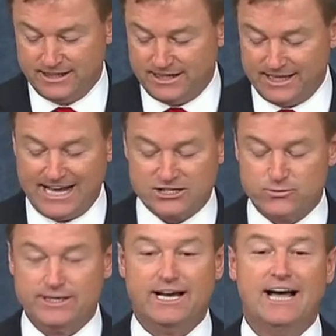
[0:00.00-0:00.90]
Last
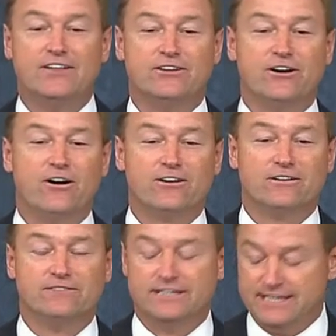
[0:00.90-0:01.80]
week, I had the honor
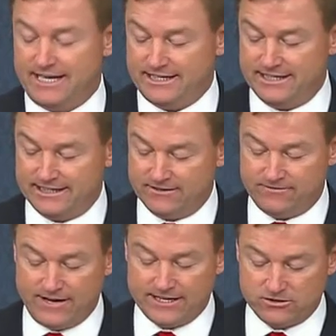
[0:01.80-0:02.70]
of attending the
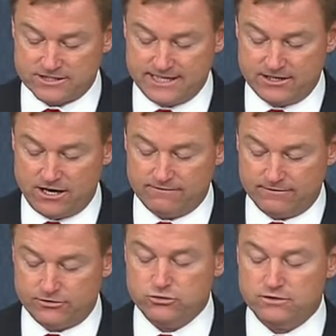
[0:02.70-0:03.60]
final send-off
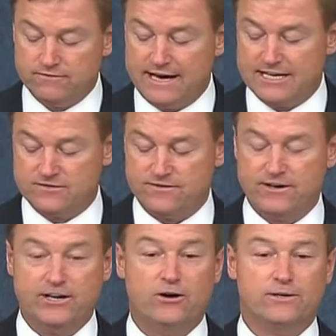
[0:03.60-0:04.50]
of 2 of Nevada's
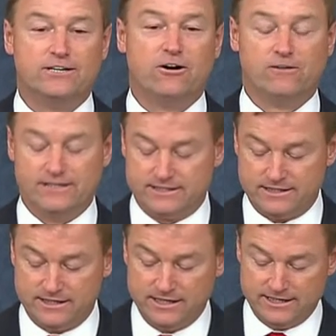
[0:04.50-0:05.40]
very own at
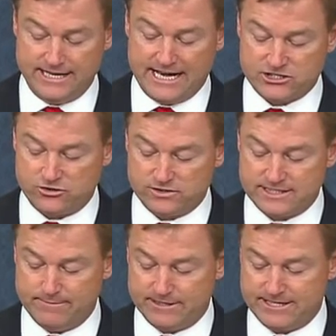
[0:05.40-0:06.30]
Arlington National
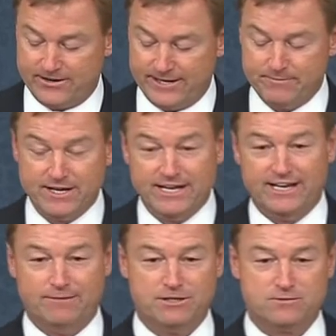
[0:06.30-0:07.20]
Cemetery.
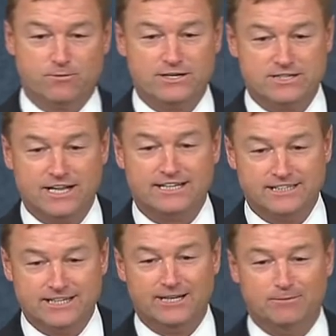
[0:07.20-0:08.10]
And Mr. President, I'd like
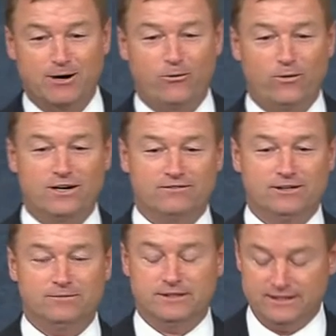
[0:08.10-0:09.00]
to tell you about one of
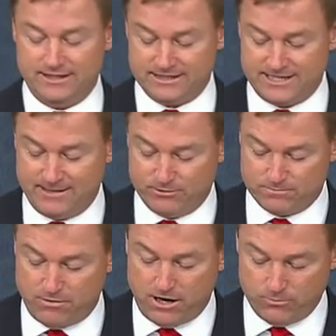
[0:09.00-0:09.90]
them. His name was
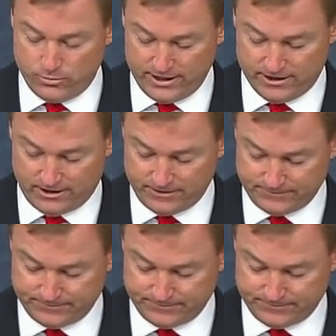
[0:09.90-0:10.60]
Bob Wheeler.